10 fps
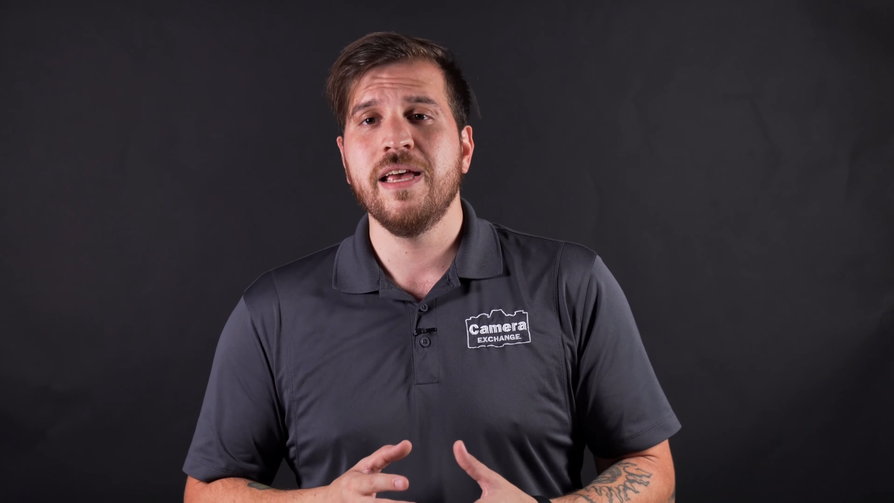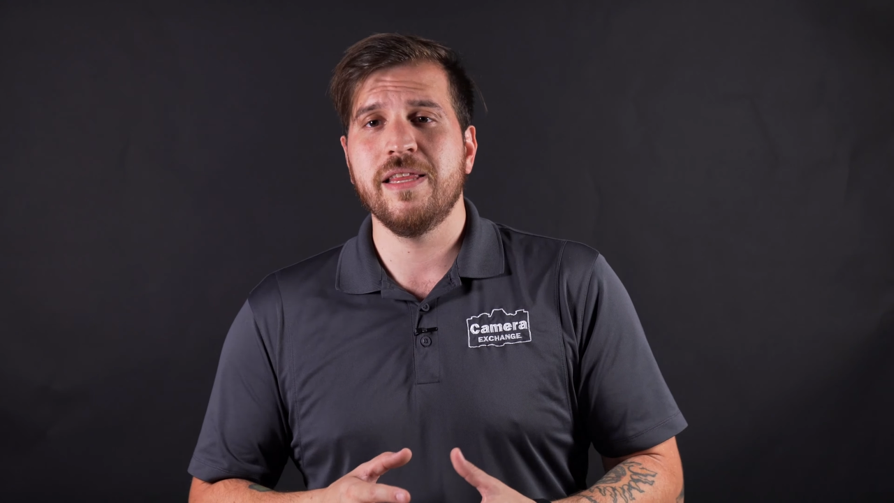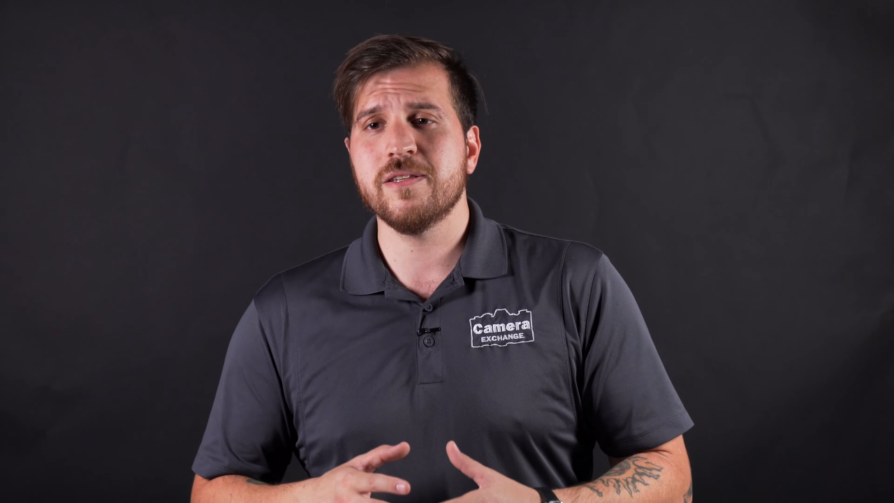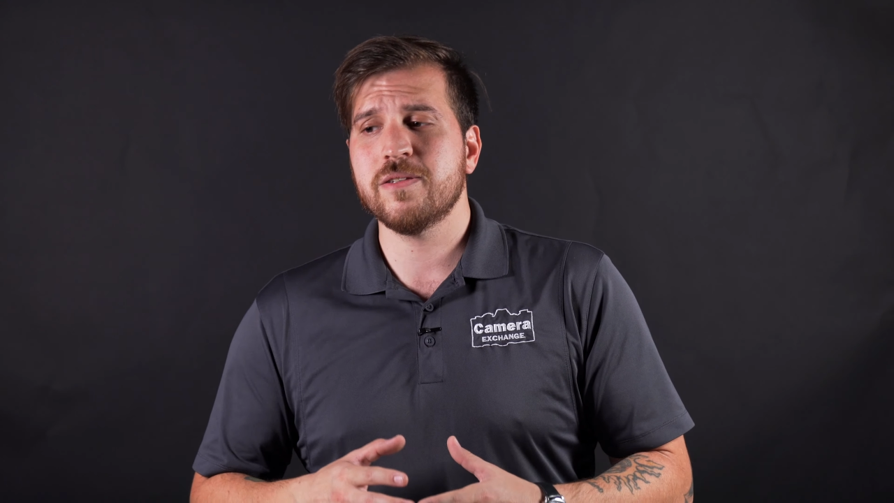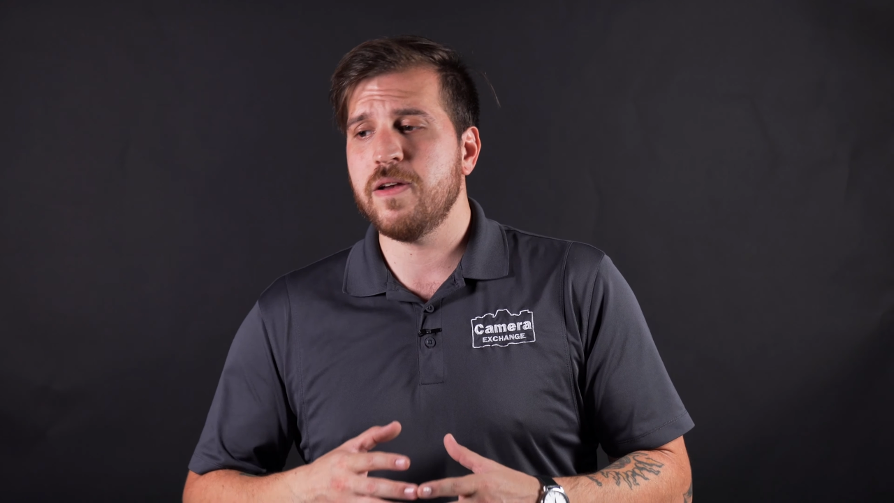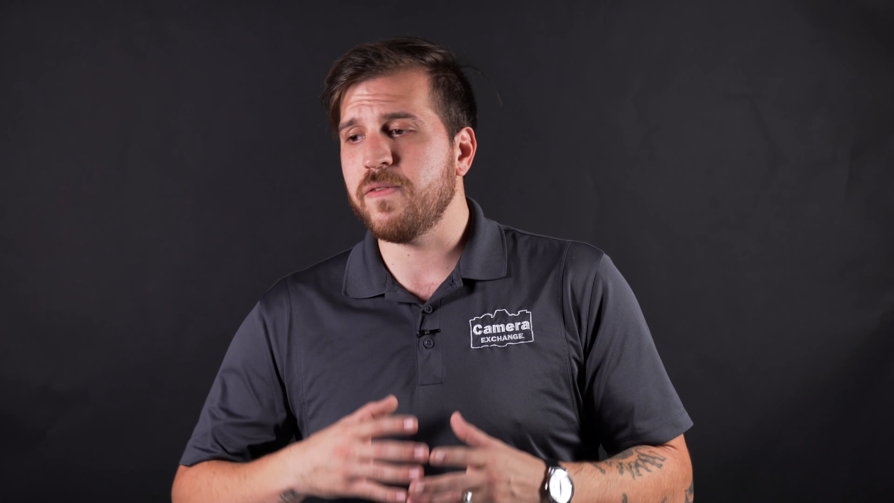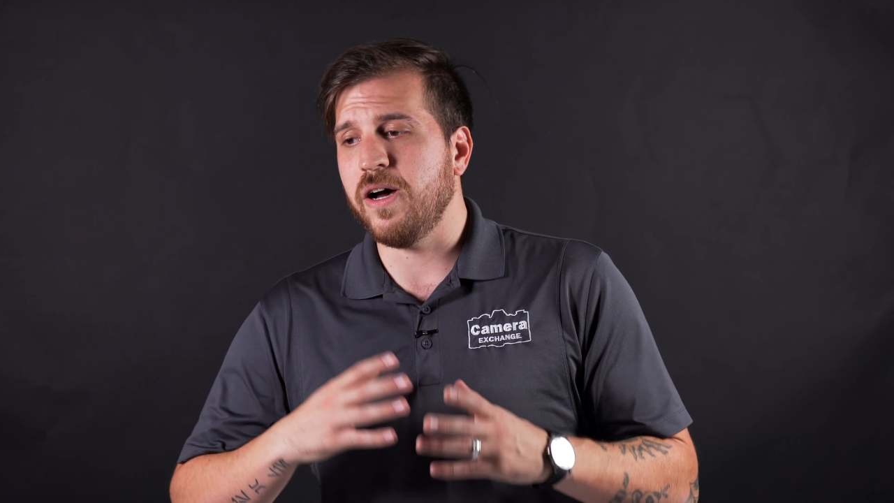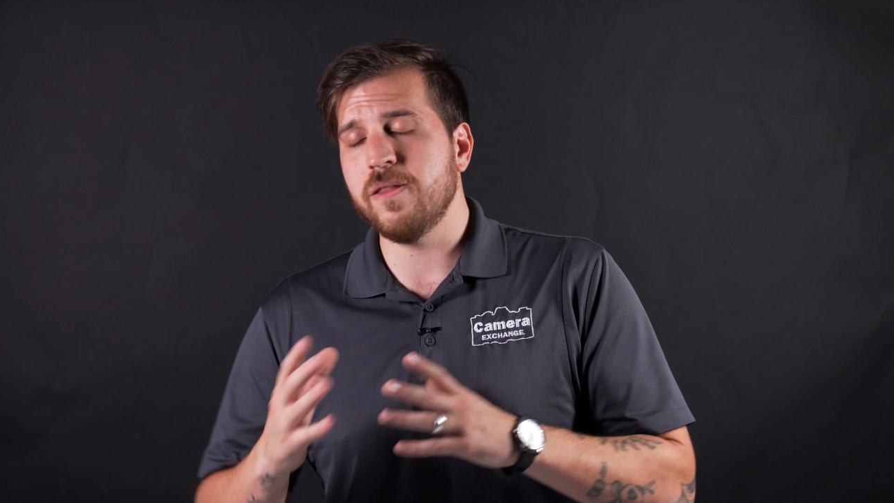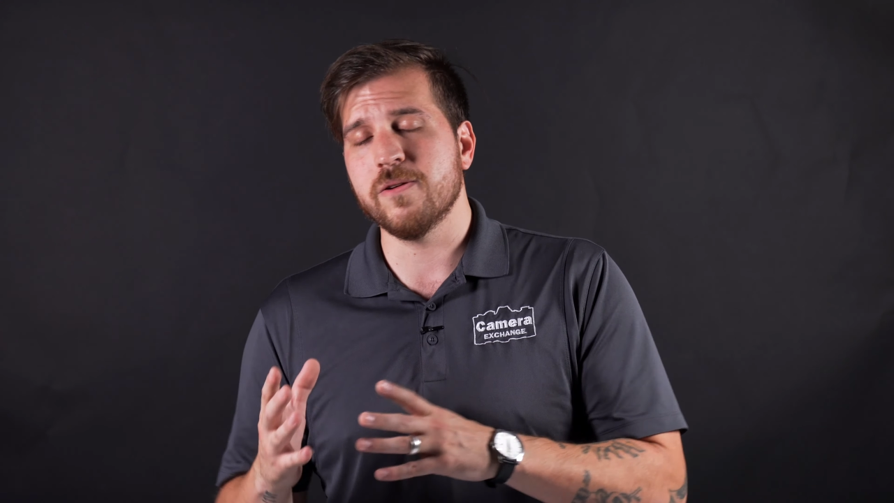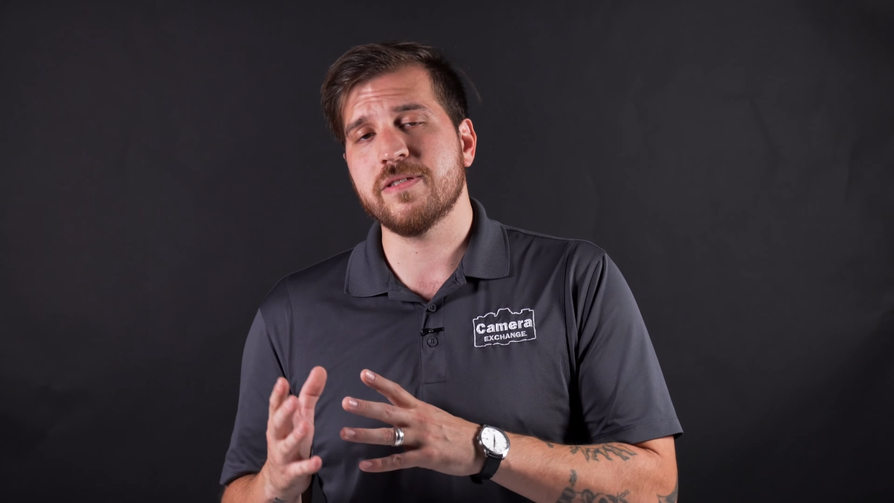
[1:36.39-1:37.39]
They also have
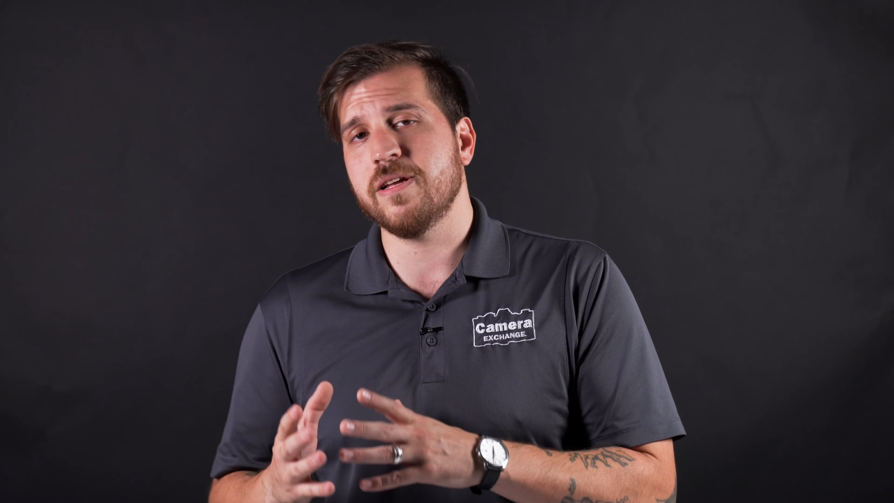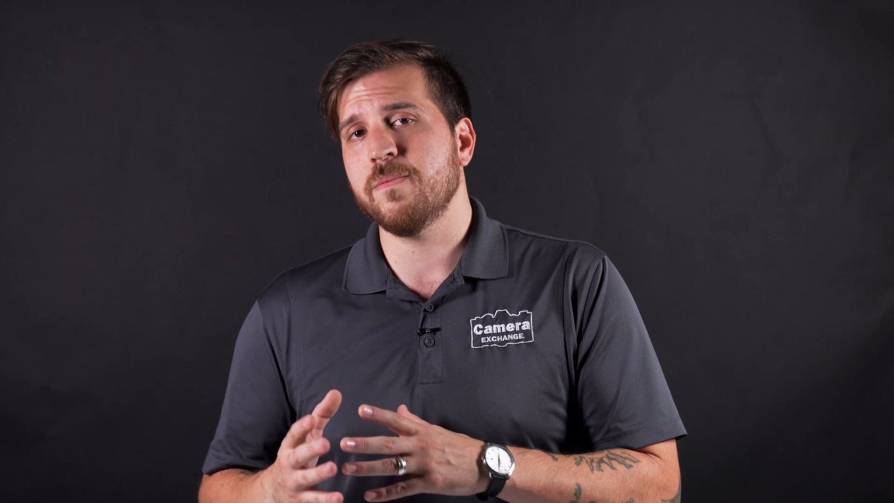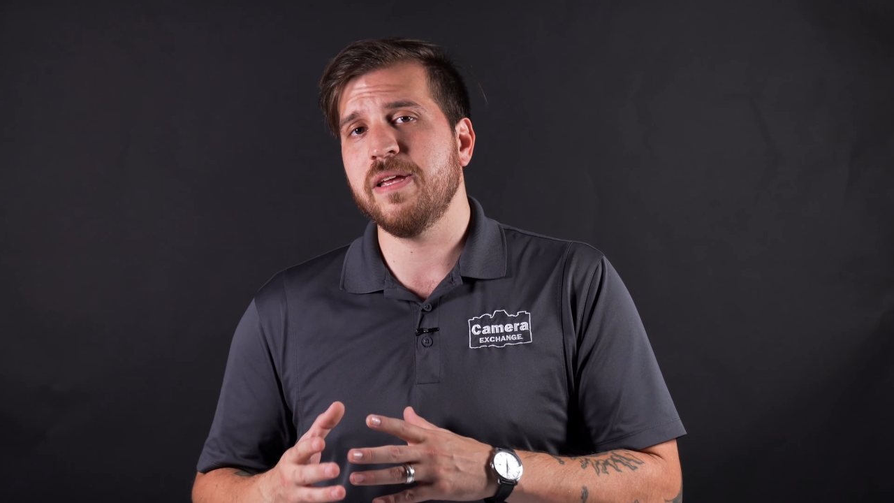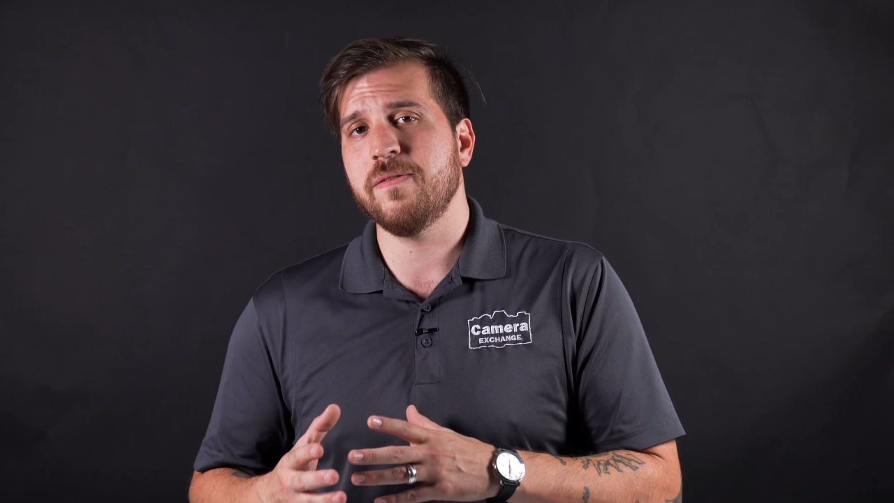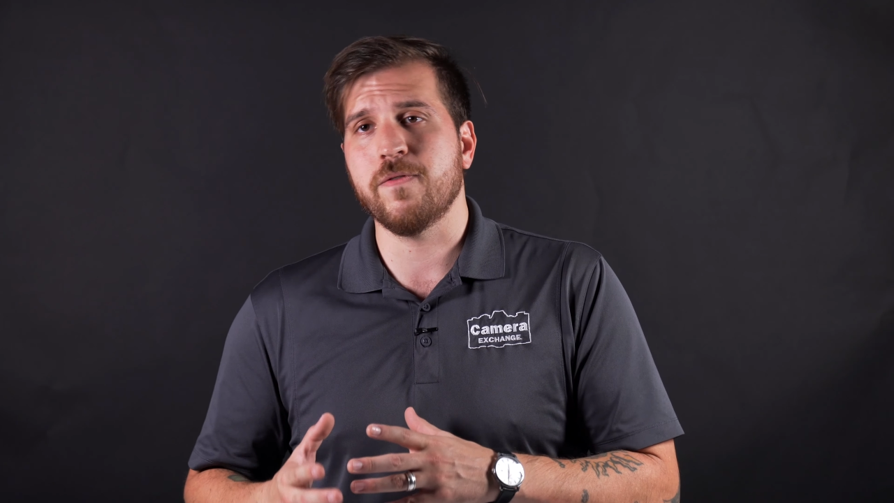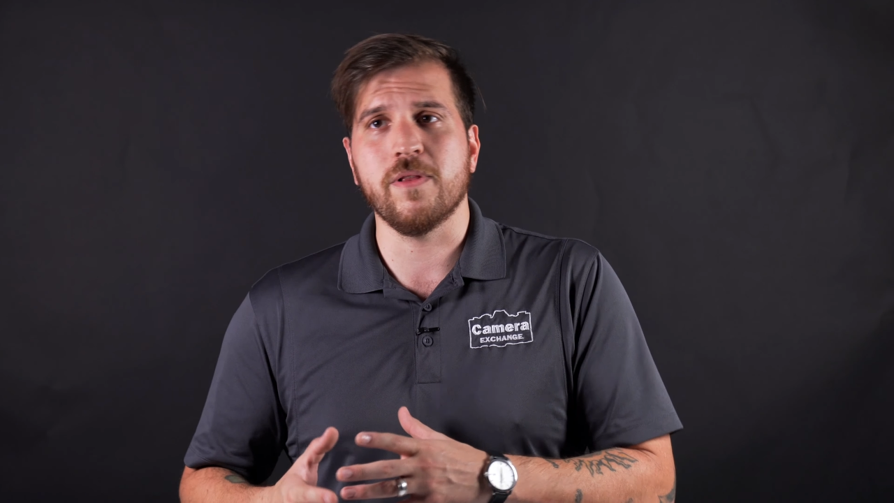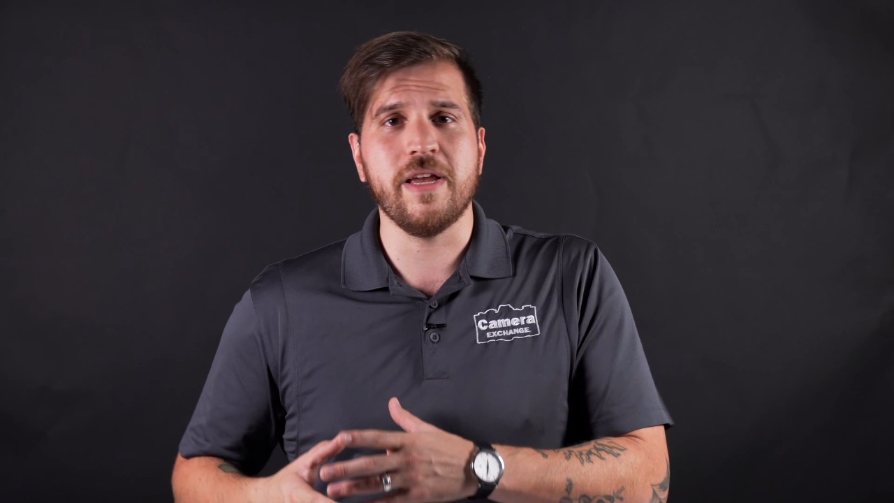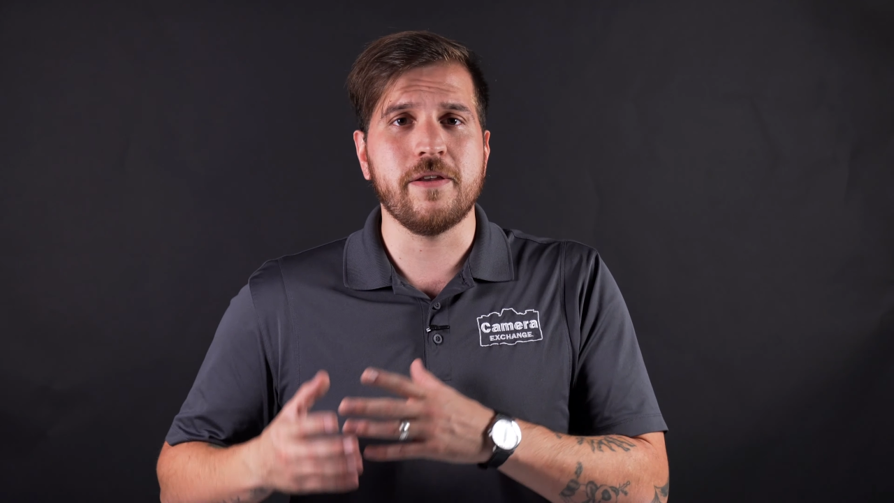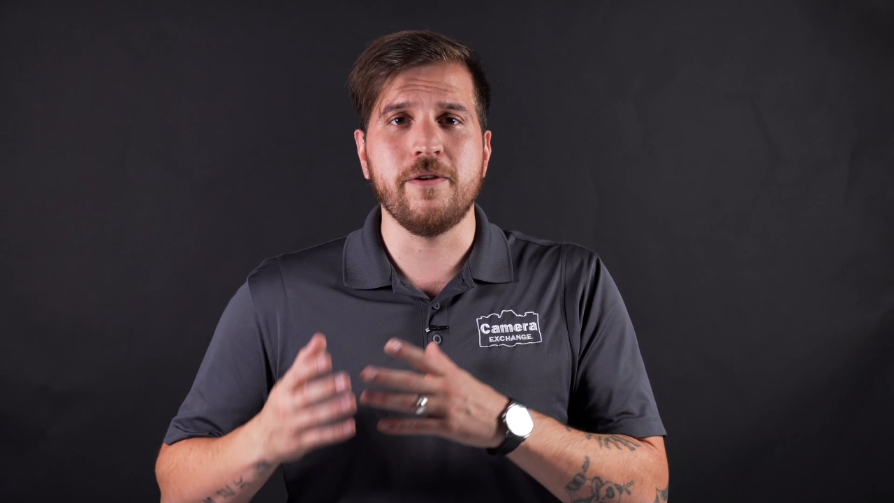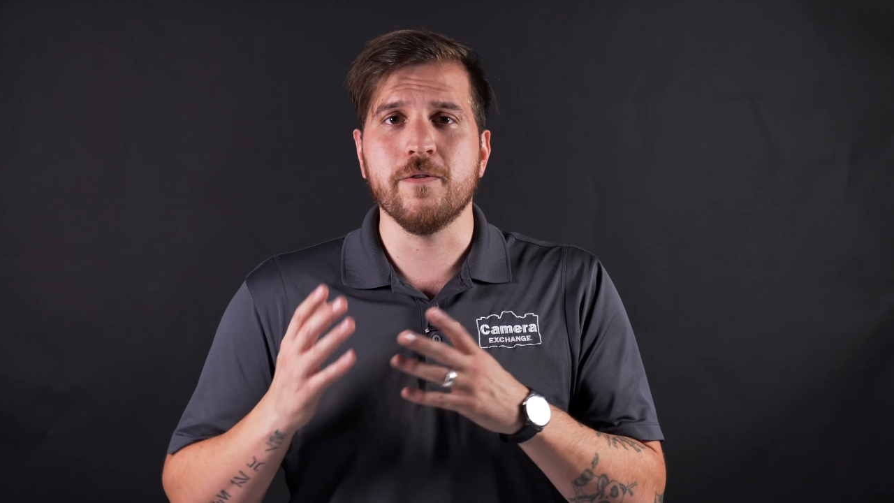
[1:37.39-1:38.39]
others that are meant for
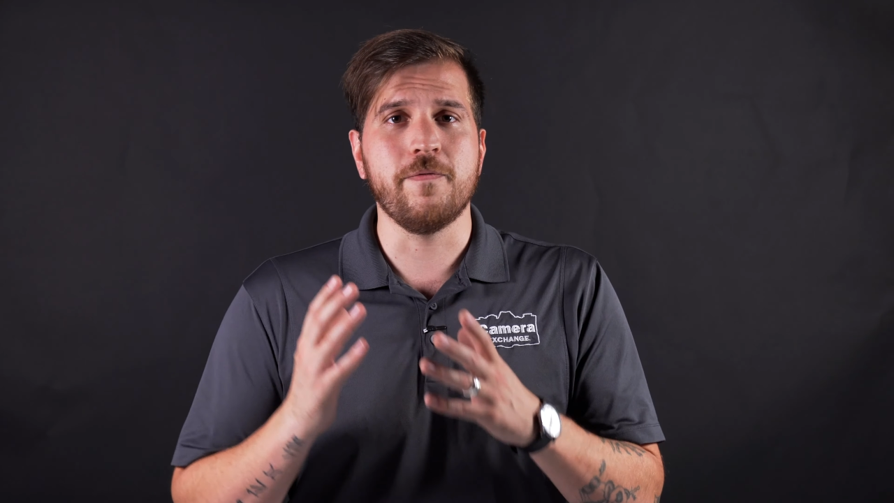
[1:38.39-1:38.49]
like your